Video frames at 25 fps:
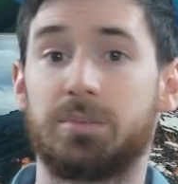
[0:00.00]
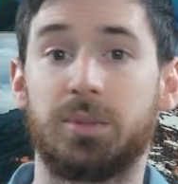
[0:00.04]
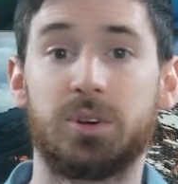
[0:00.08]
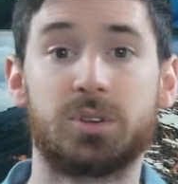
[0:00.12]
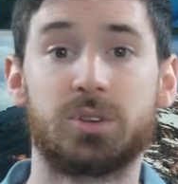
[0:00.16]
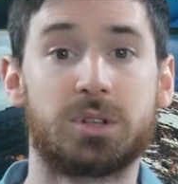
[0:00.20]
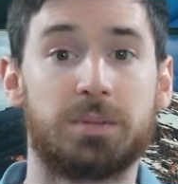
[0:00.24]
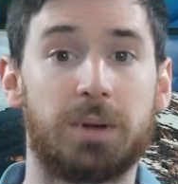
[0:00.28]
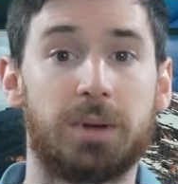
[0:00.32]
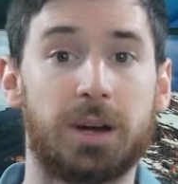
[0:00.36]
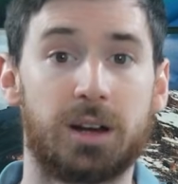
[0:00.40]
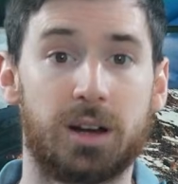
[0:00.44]

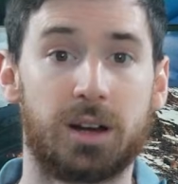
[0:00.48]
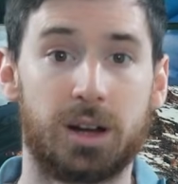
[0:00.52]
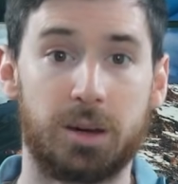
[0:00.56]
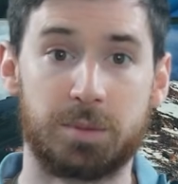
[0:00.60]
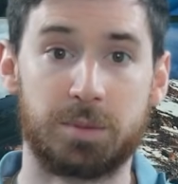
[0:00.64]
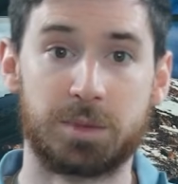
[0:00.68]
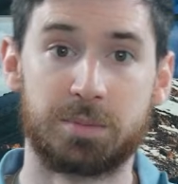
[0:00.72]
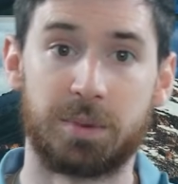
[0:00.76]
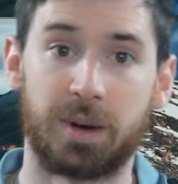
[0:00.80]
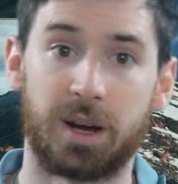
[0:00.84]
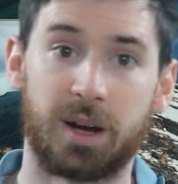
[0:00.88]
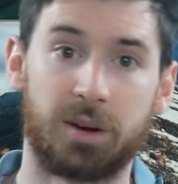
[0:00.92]
most about
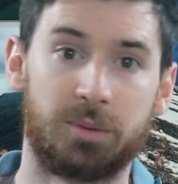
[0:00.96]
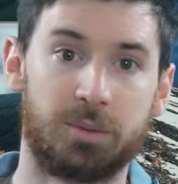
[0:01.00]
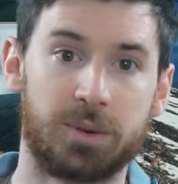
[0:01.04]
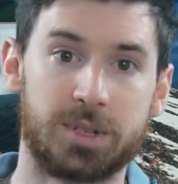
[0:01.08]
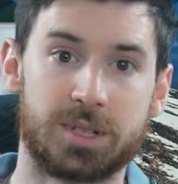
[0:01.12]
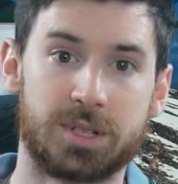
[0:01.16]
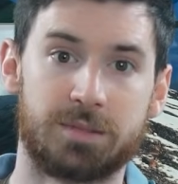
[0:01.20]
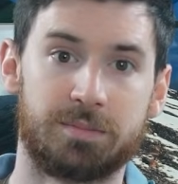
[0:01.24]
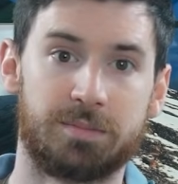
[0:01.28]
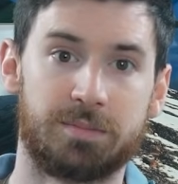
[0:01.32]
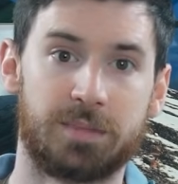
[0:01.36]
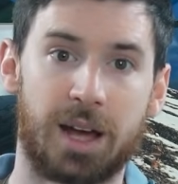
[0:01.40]
HubSpot
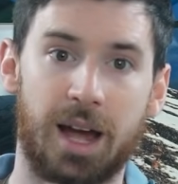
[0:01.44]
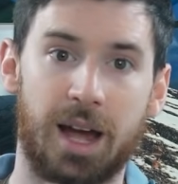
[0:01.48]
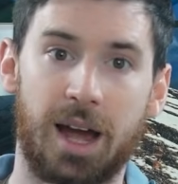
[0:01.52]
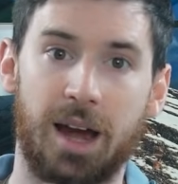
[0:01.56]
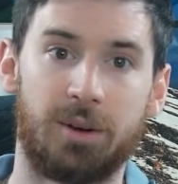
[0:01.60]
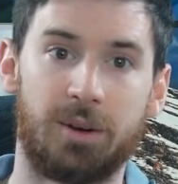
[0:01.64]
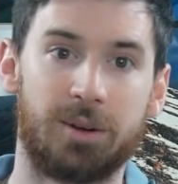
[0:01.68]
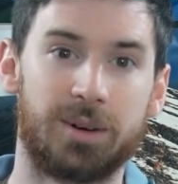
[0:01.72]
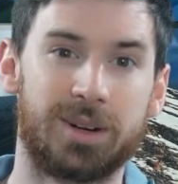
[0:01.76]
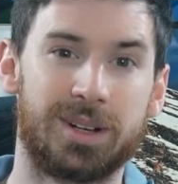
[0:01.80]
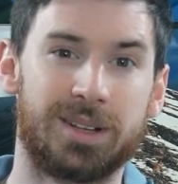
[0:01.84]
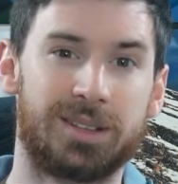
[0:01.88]
was
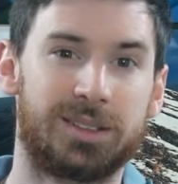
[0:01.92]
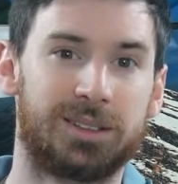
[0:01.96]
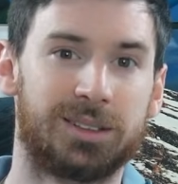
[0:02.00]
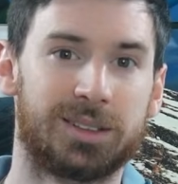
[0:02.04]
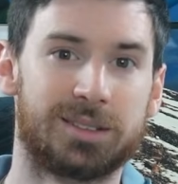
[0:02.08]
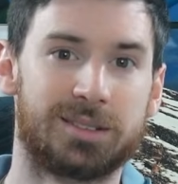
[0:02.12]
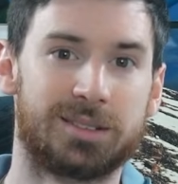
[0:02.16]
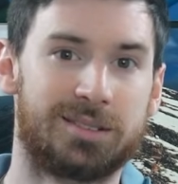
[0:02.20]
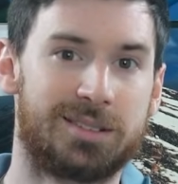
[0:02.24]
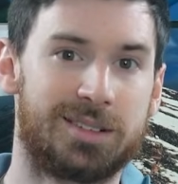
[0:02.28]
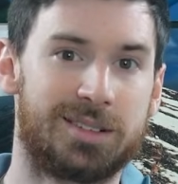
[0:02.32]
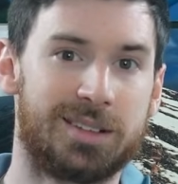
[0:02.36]
how it
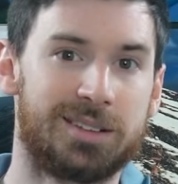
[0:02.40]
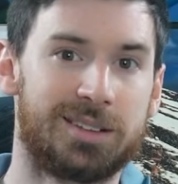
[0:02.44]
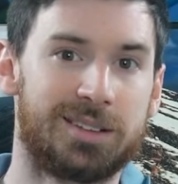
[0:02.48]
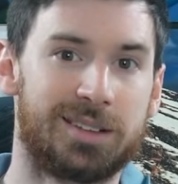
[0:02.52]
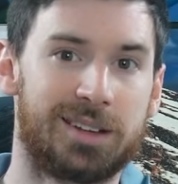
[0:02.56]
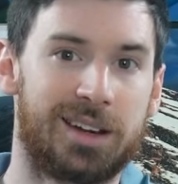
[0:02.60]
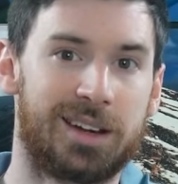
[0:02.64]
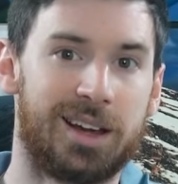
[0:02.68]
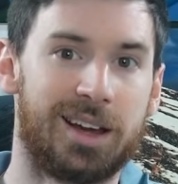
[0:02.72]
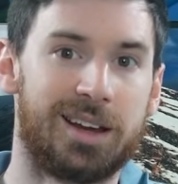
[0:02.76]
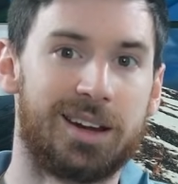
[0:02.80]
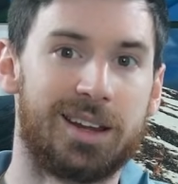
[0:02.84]
just
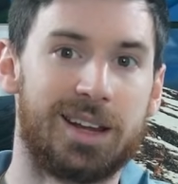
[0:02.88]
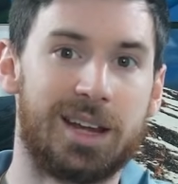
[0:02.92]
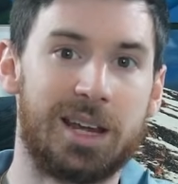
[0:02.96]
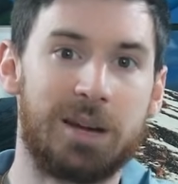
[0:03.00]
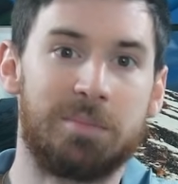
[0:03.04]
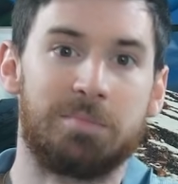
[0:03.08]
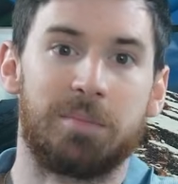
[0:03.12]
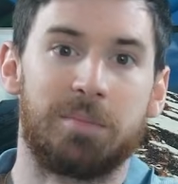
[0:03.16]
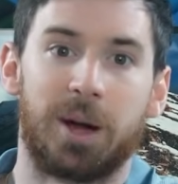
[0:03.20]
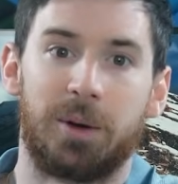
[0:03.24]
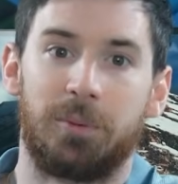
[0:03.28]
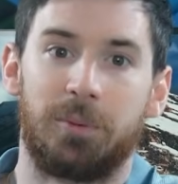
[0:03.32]
didn't get
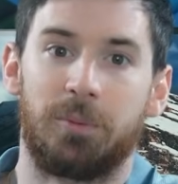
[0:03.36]
in my